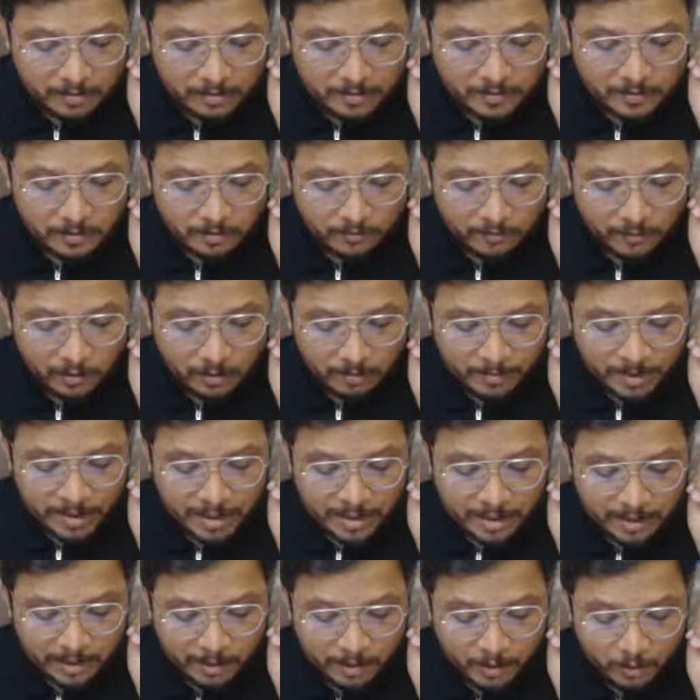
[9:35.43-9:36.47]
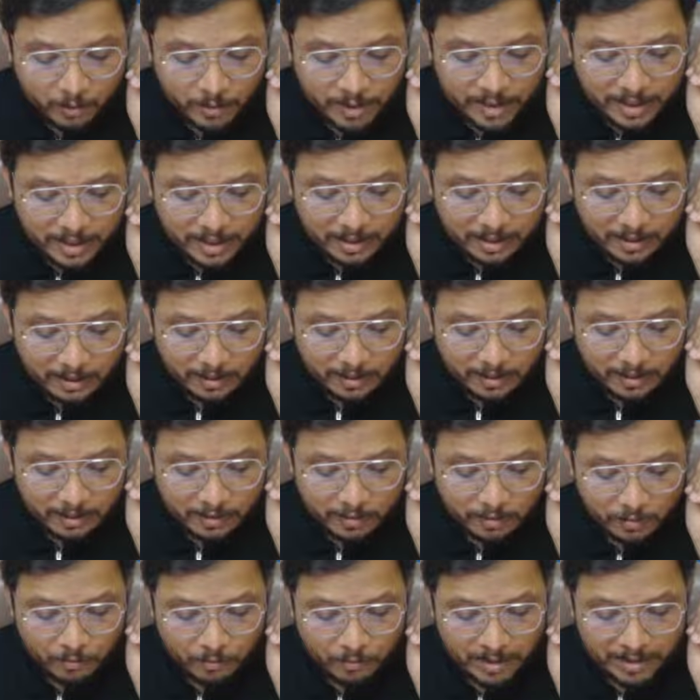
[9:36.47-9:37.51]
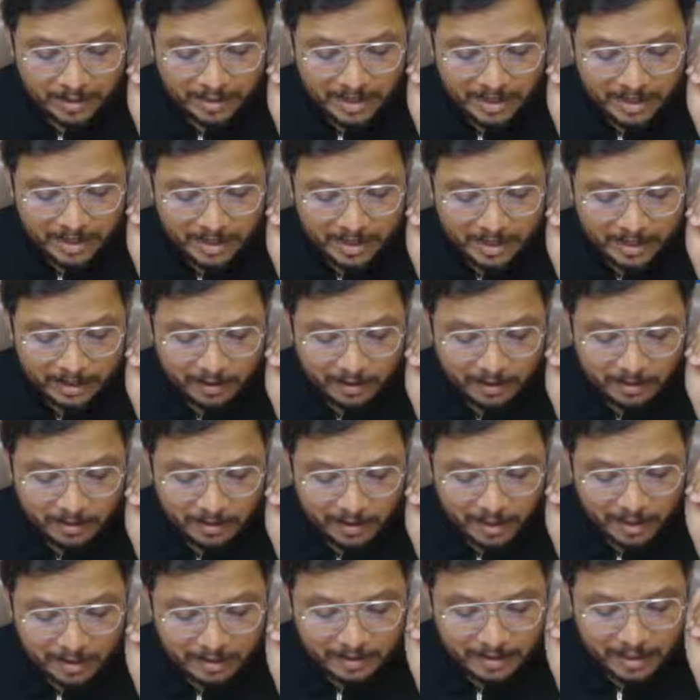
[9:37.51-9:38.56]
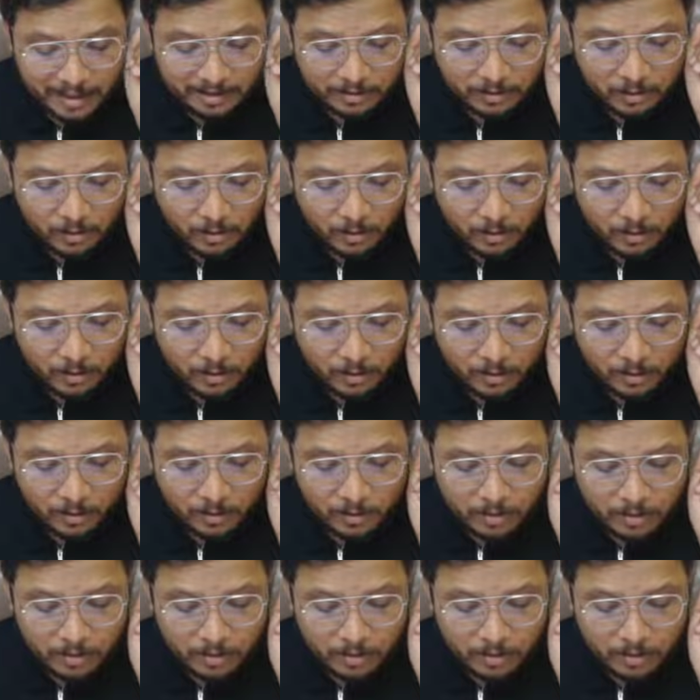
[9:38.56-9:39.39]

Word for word: So from here to here one decade and then go